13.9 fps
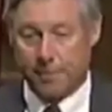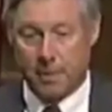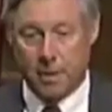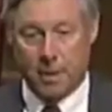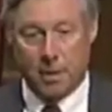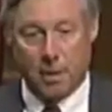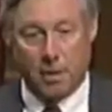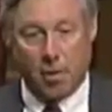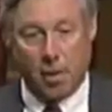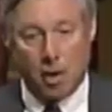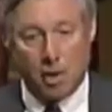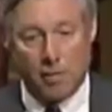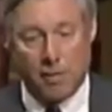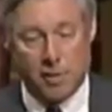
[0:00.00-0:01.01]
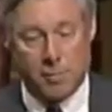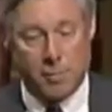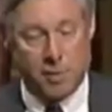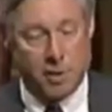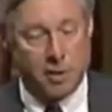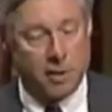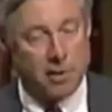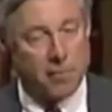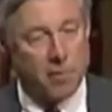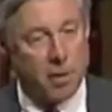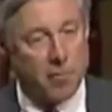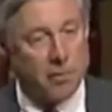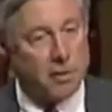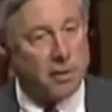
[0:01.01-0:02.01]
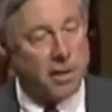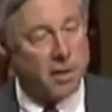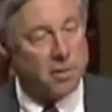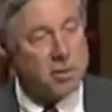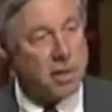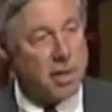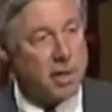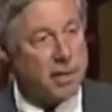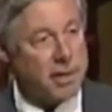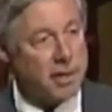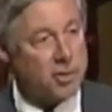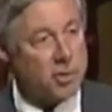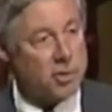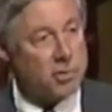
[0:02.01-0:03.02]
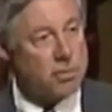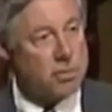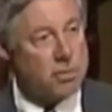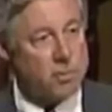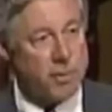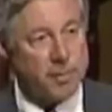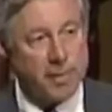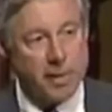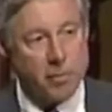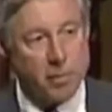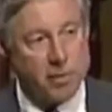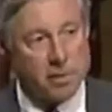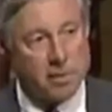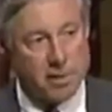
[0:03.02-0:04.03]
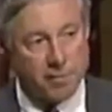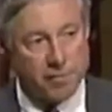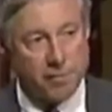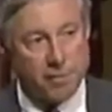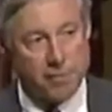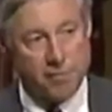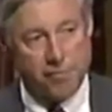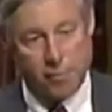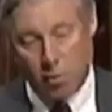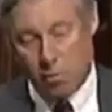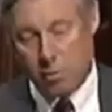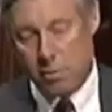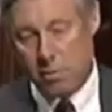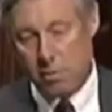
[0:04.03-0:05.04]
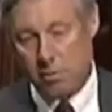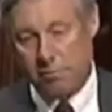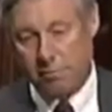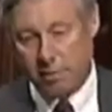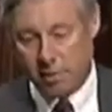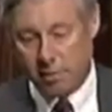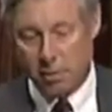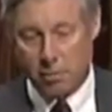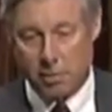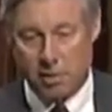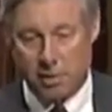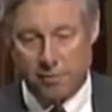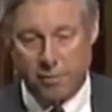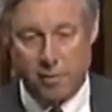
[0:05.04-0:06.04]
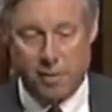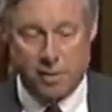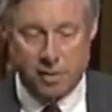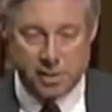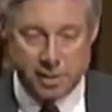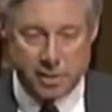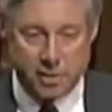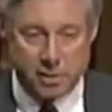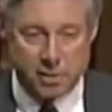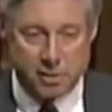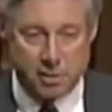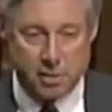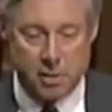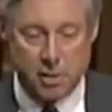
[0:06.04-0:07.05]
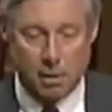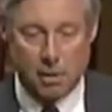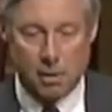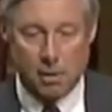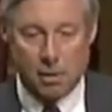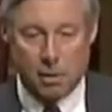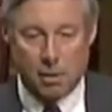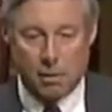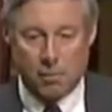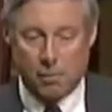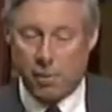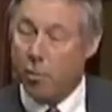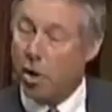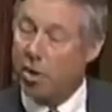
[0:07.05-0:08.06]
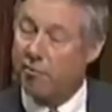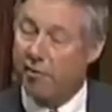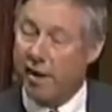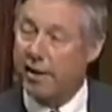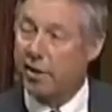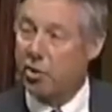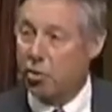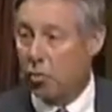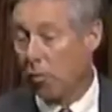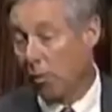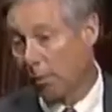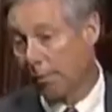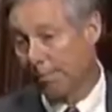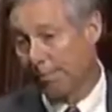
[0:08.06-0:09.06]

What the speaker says: All of us, particularly involved on the health side of the issues, as we meet with different folks afflicted with different diseases, we want to find a cure.